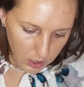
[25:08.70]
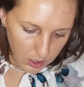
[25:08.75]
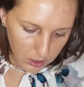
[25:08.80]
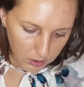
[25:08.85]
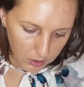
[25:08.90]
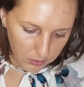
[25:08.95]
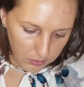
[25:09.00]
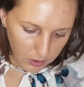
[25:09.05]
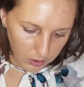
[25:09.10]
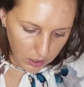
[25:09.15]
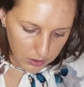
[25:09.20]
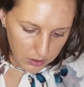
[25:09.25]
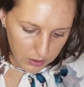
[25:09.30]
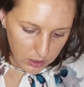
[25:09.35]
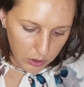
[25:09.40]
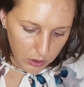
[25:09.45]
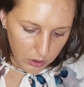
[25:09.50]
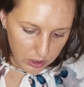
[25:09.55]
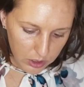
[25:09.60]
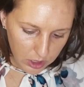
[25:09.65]

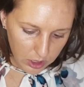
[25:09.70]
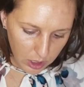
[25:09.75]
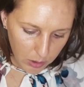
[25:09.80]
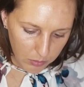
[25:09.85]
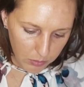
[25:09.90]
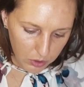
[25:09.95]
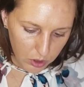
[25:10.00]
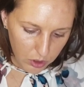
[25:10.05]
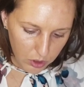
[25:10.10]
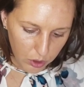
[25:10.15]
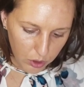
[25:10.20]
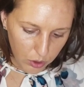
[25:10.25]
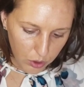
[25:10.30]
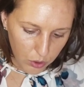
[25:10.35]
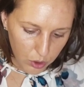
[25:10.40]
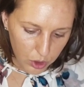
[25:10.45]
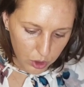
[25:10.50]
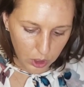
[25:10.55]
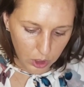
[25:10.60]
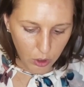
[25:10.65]
Exhausted or dumped,
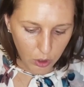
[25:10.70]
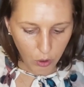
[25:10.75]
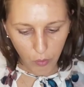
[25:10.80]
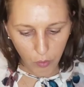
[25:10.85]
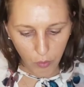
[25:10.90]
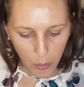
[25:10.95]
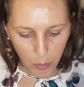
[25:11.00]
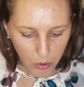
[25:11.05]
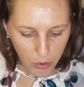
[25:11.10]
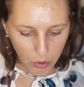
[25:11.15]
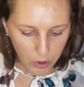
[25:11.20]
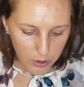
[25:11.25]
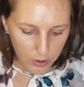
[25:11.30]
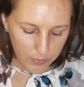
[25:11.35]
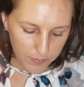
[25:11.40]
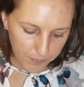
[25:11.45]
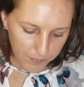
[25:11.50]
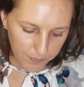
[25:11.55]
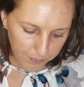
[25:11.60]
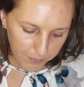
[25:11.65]
usually overboard.